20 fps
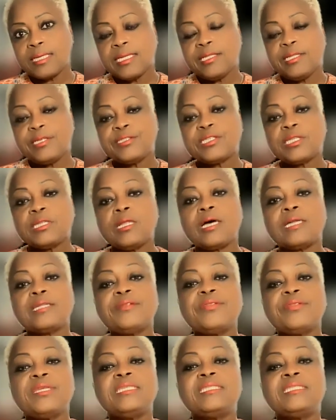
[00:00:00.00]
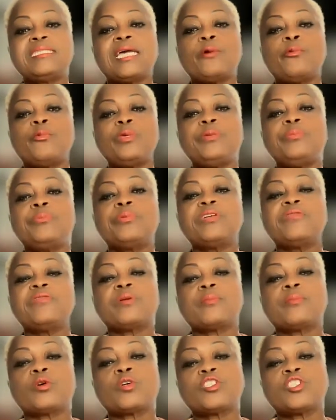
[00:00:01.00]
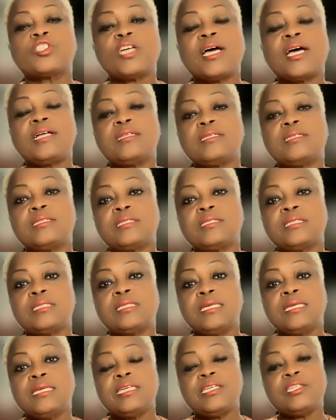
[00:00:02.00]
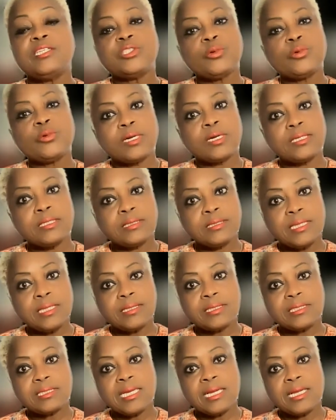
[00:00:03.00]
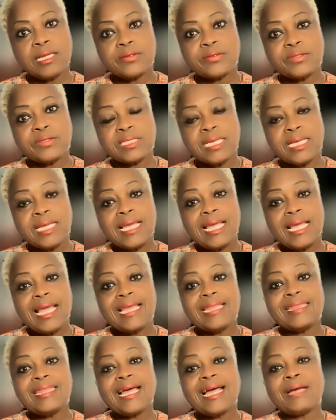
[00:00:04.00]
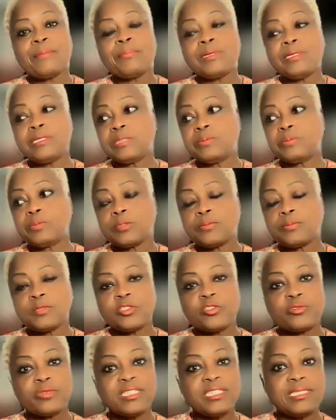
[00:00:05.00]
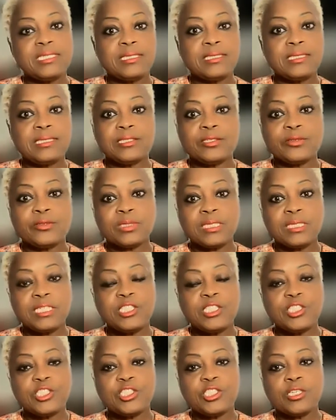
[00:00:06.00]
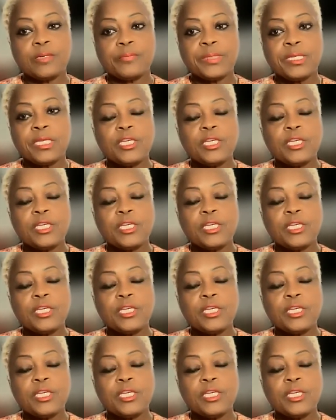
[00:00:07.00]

There's a lot of things that we bring from our childhood into our adult selves, and that is perpetrated in a relationship.